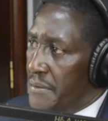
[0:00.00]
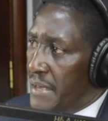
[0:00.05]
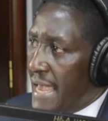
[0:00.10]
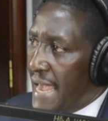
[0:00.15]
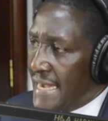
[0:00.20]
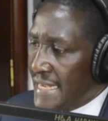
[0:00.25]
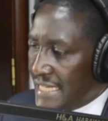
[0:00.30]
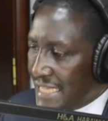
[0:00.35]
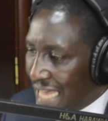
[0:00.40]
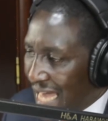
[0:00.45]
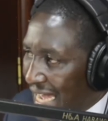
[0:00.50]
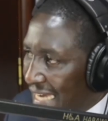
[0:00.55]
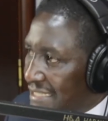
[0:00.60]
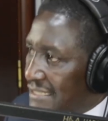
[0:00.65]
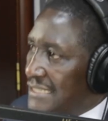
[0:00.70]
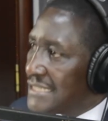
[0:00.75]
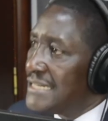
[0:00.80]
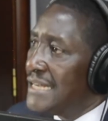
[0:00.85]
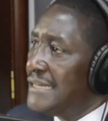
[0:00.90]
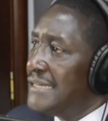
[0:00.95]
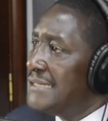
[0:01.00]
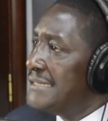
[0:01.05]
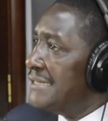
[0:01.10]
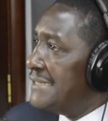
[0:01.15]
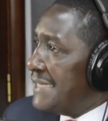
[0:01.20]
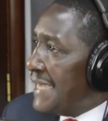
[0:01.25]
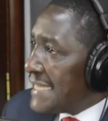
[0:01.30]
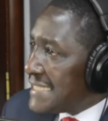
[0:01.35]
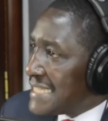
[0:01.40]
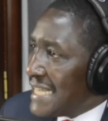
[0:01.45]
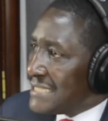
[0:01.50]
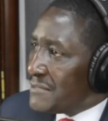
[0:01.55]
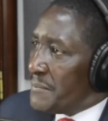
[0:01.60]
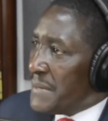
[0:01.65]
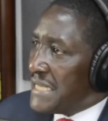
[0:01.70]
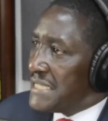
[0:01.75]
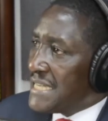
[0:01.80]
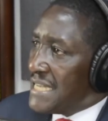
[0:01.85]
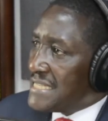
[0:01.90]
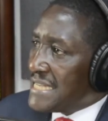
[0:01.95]
And that, yes, as
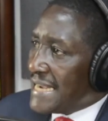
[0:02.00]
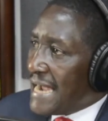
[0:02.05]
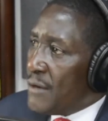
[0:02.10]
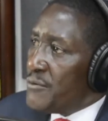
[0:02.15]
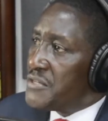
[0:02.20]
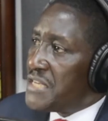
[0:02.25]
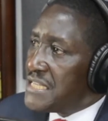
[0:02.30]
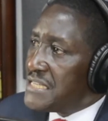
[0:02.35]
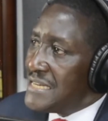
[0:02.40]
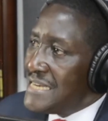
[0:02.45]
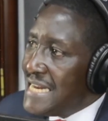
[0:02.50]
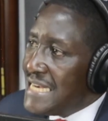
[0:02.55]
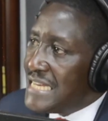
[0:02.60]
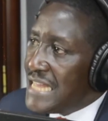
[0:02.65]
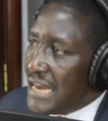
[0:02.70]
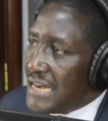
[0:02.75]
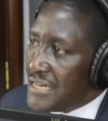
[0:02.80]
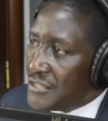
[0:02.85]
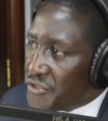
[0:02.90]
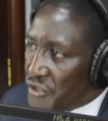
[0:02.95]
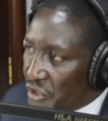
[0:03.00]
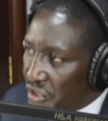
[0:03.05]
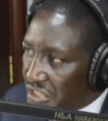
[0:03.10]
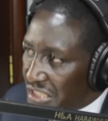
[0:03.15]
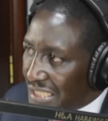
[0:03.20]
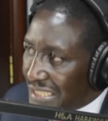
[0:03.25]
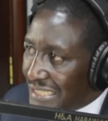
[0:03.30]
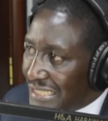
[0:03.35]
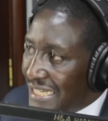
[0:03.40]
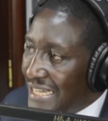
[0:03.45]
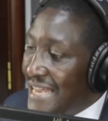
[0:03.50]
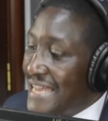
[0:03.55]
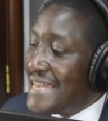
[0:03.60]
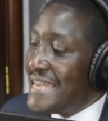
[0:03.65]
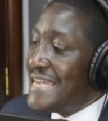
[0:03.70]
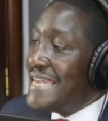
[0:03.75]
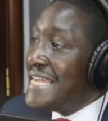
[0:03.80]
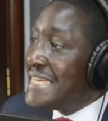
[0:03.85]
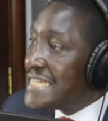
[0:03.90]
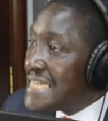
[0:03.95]
much as the counties need the resources,
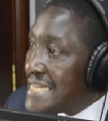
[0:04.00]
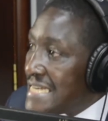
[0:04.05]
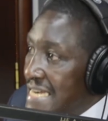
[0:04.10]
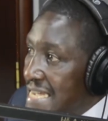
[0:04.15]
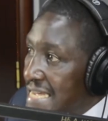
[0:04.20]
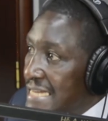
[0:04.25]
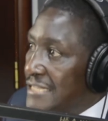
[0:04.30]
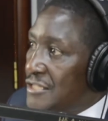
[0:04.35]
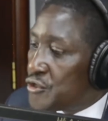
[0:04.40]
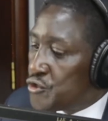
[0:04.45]
it needs